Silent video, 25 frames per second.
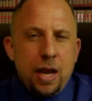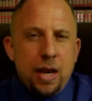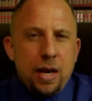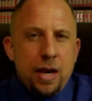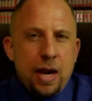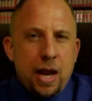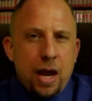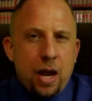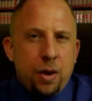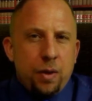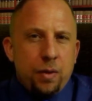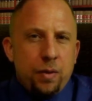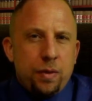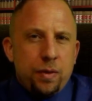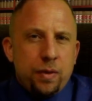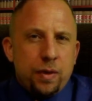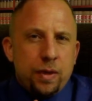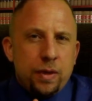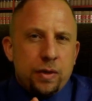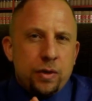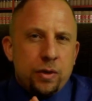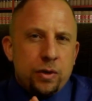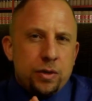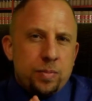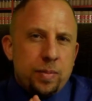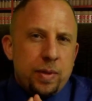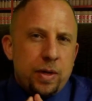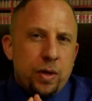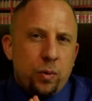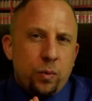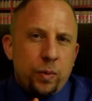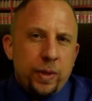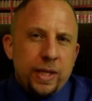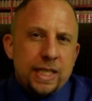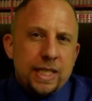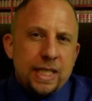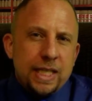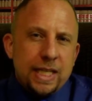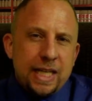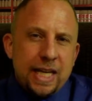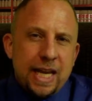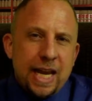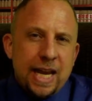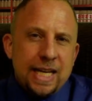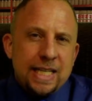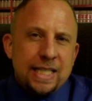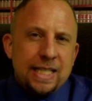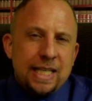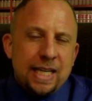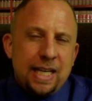Now, there's been a recent
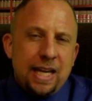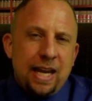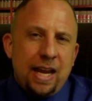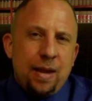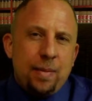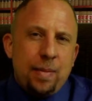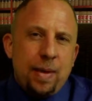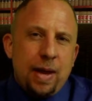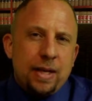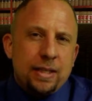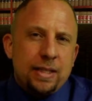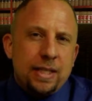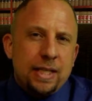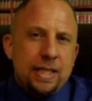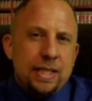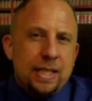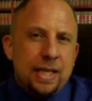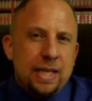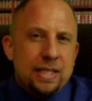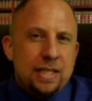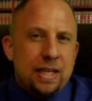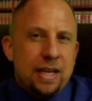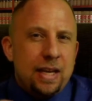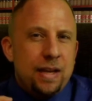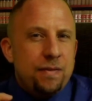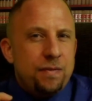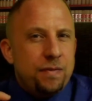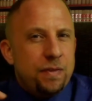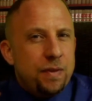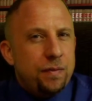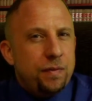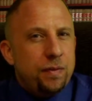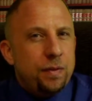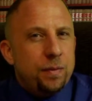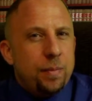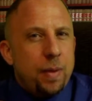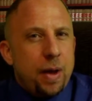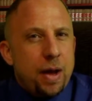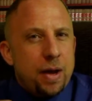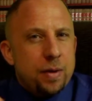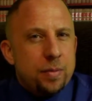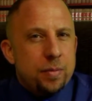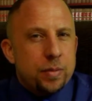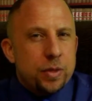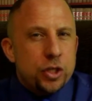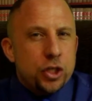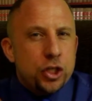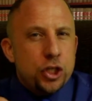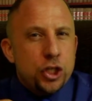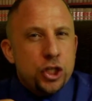case that came out that says if the
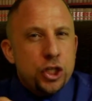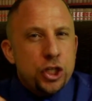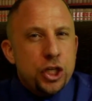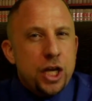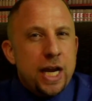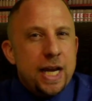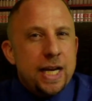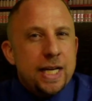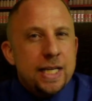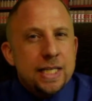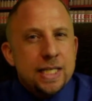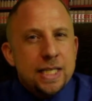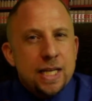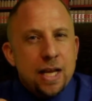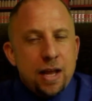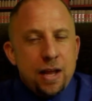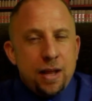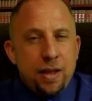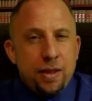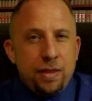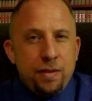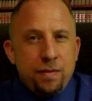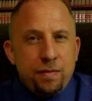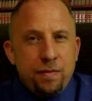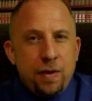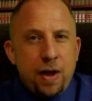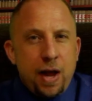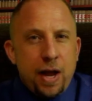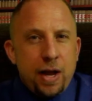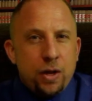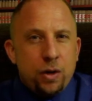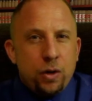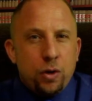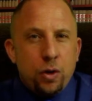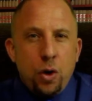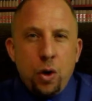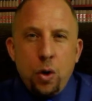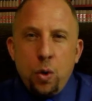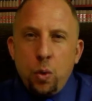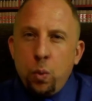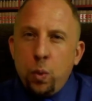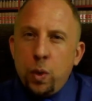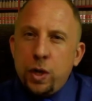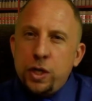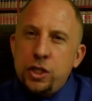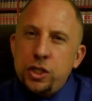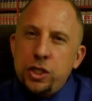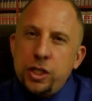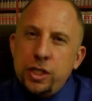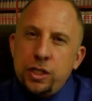phlebotomist shakes the vial,
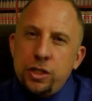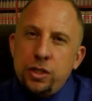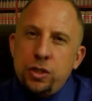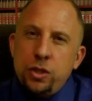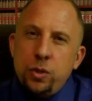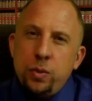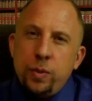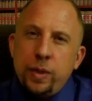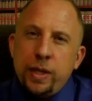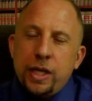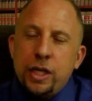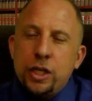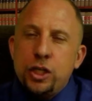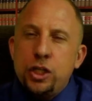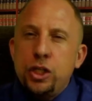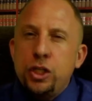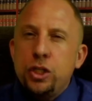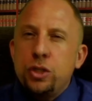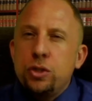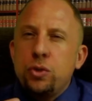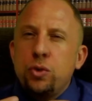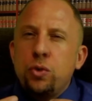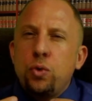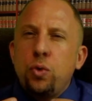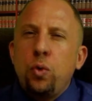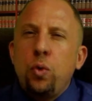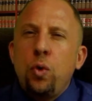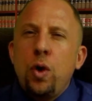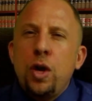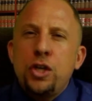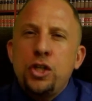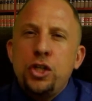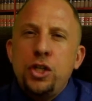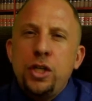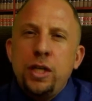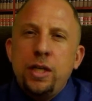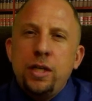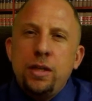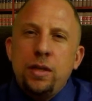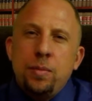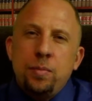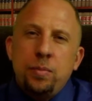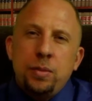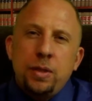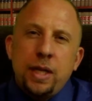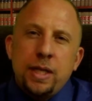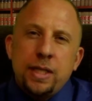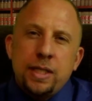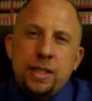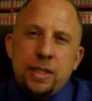what she's doing is she's crushing the
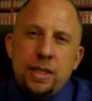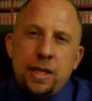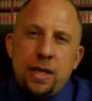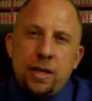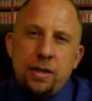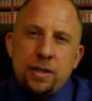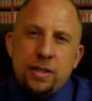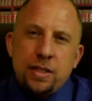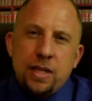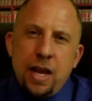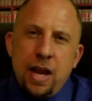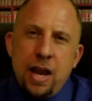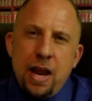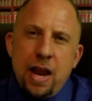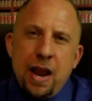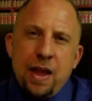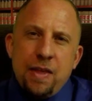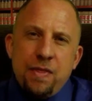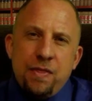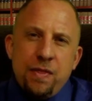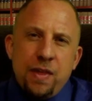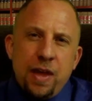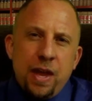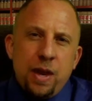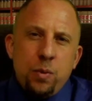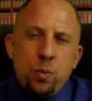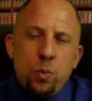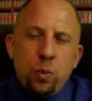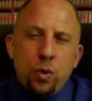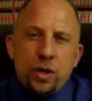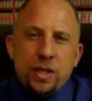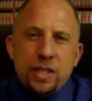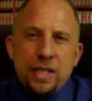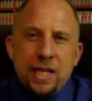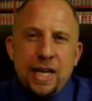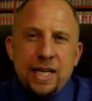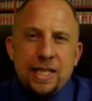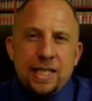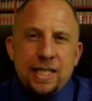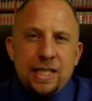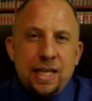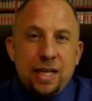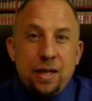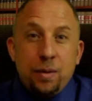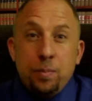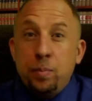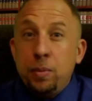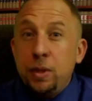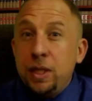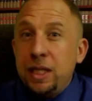blood cells, and then we're
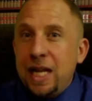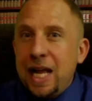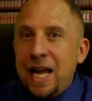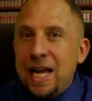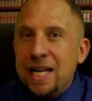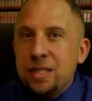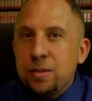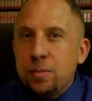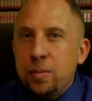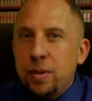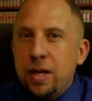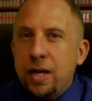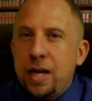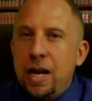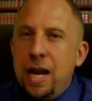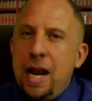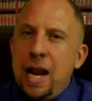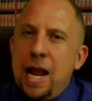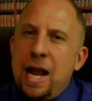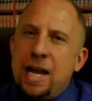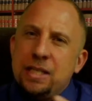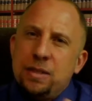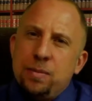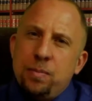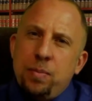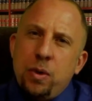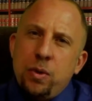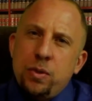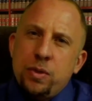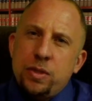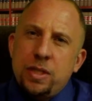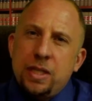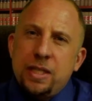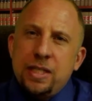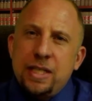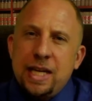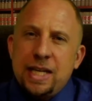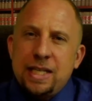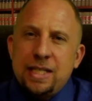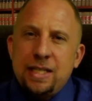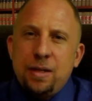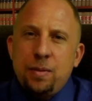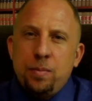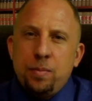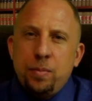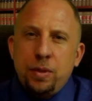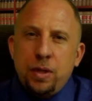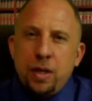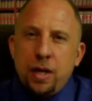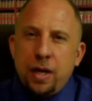testing plasma as opposed to
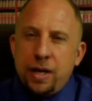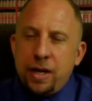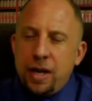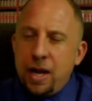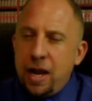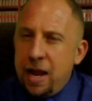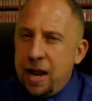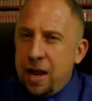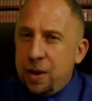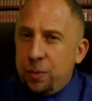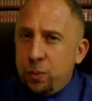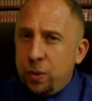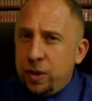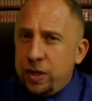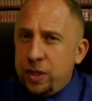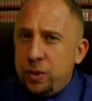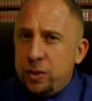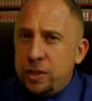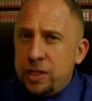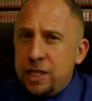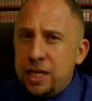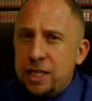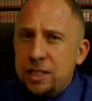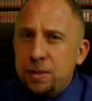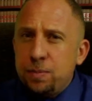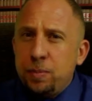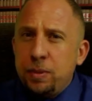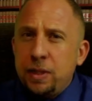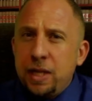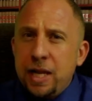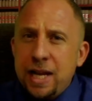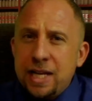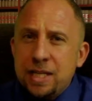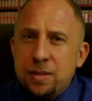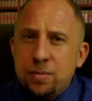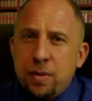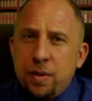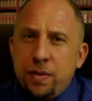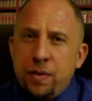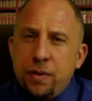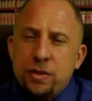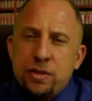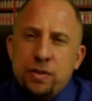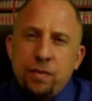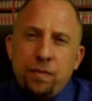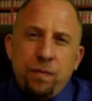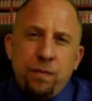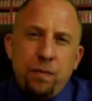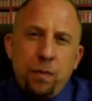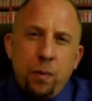testing blood. And when you test plasma,
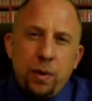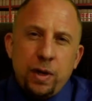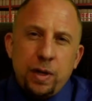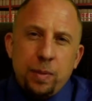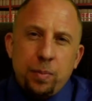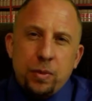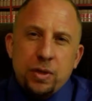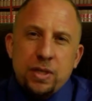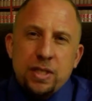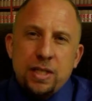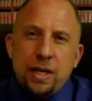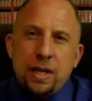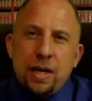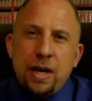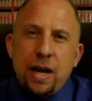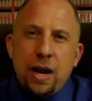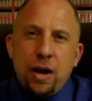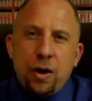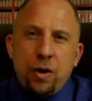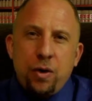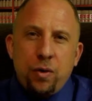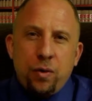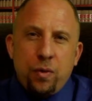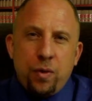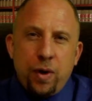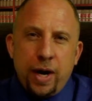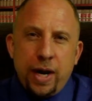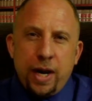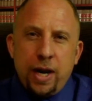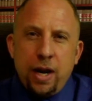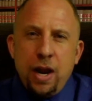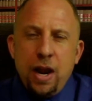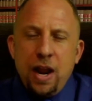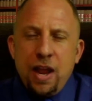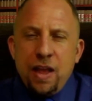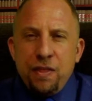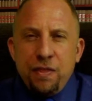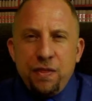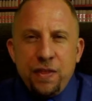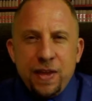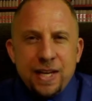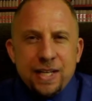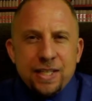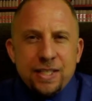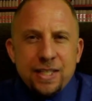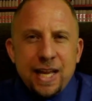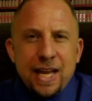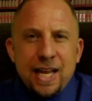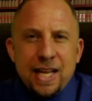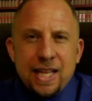there's a 40% error rate.
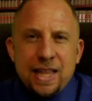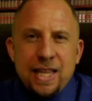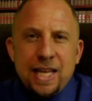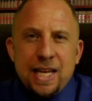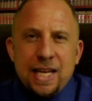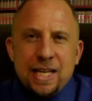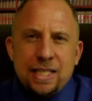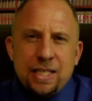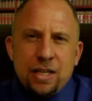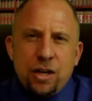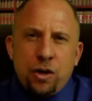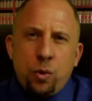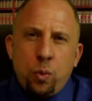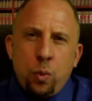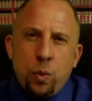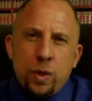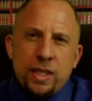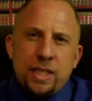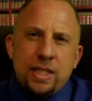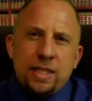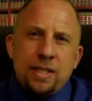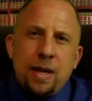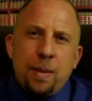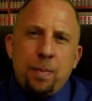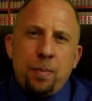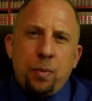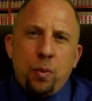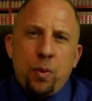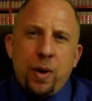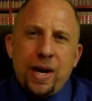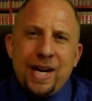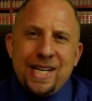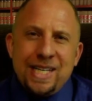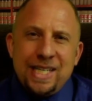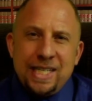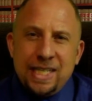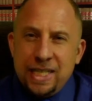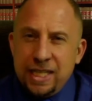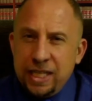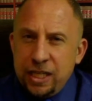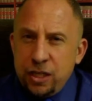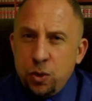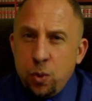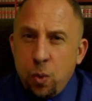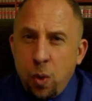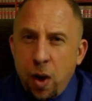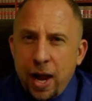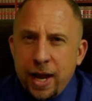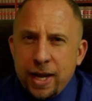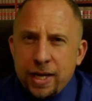Things like this are what separate
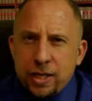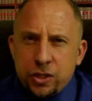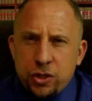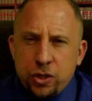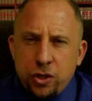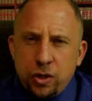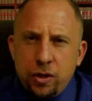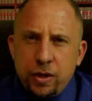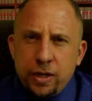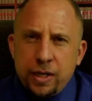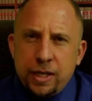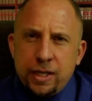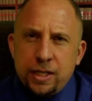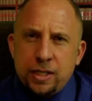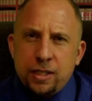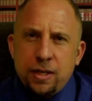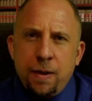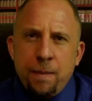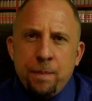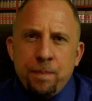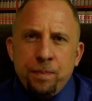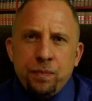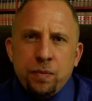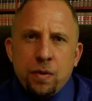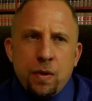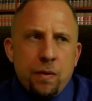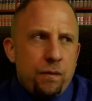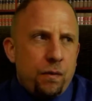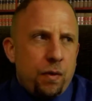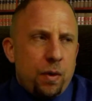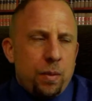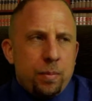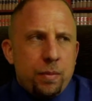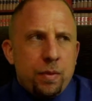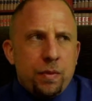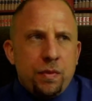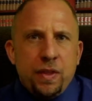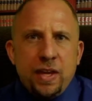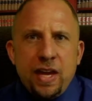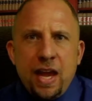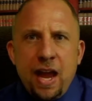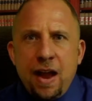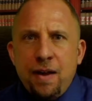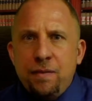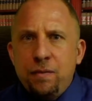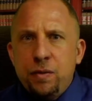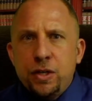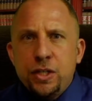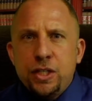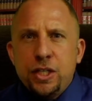DUI attorneys from the
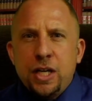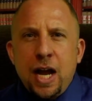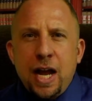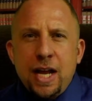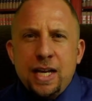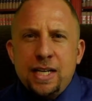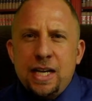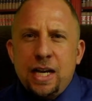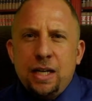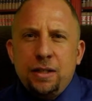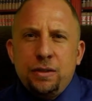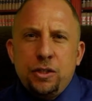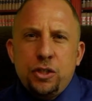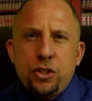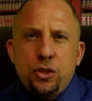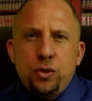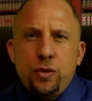average guy down the